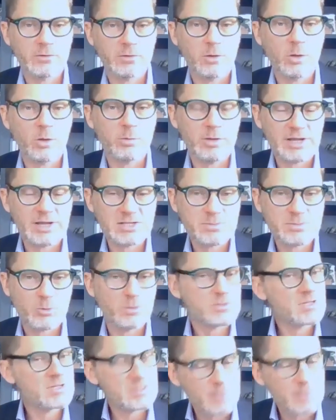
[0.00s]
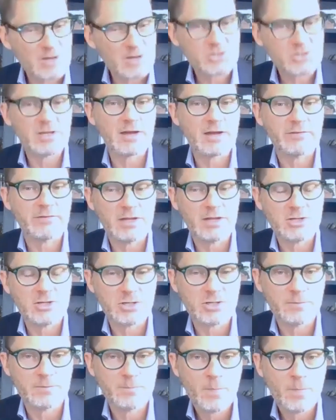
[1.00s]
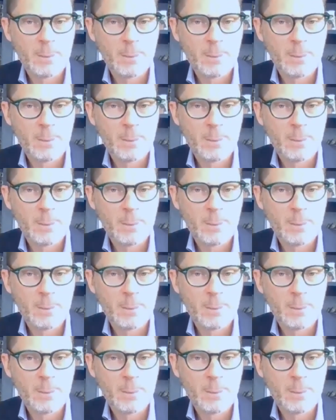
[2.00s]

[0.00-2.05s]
global exports, especially out of Asia.